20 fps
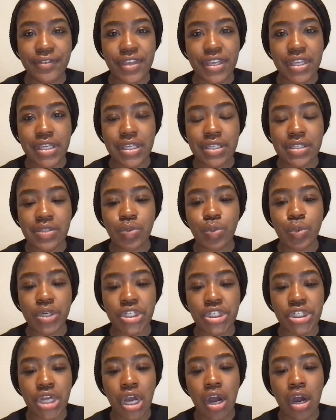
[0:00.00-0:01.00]
fees,
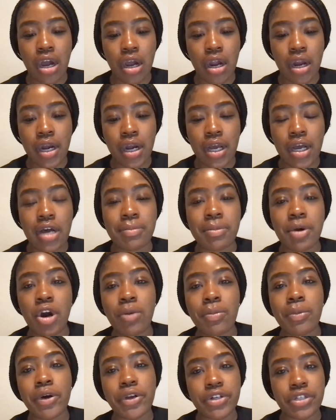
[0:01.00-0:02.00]
which are um,
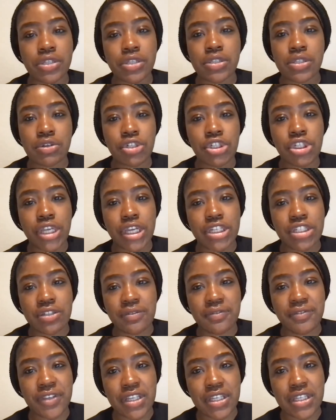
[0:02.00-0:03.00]
homeowners association
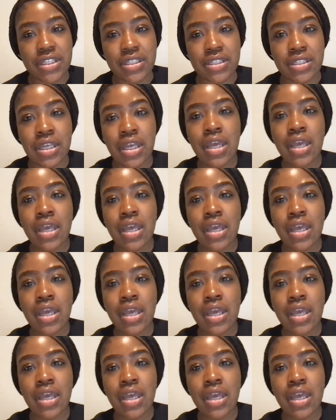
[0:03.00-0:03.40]
fees,